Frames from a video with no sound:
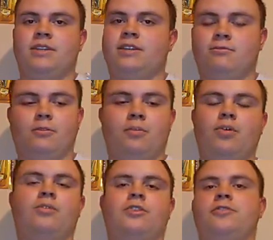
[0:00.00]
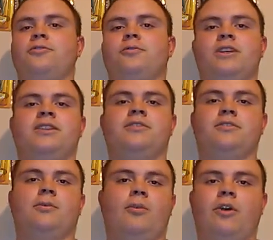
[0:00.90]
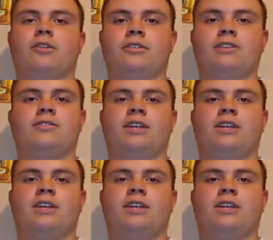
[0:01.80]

it will pull you into the water if